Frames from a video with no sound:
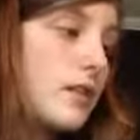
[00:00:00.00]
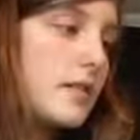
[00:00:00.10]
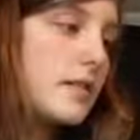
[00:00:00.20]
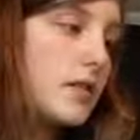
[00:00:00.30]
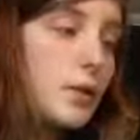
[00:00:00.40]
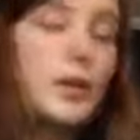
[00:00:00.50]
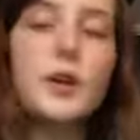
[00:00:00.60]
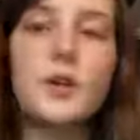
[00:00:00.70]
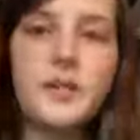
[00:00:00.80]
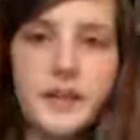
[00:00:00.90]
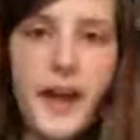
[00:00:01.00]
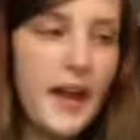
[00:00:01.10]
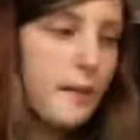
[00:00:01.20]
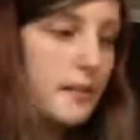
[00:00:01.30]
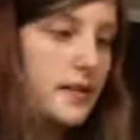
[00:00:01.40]
Zulus
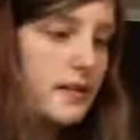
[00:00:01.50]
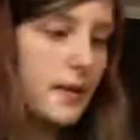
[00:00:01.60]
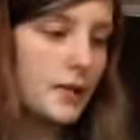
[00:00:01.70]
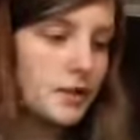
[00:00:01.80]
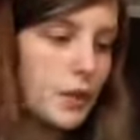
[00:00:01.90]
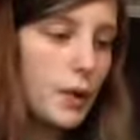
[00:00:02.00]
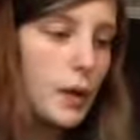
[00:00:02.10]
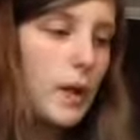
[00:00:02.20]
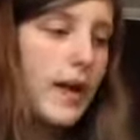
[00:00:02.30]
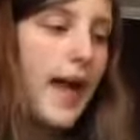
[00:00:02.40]
came to my school